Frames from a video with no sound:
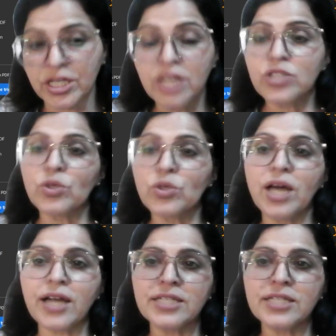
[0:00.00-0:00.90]
So
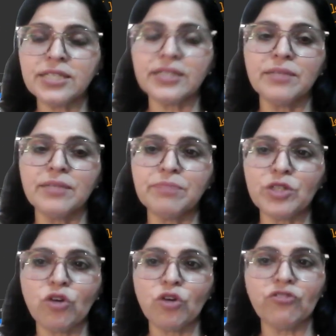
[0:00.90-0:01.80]
larger the number
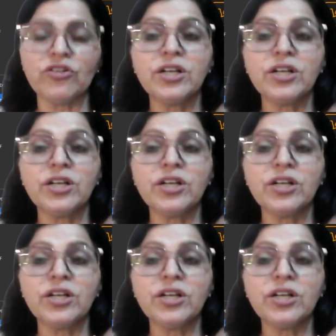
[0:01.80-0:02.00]
of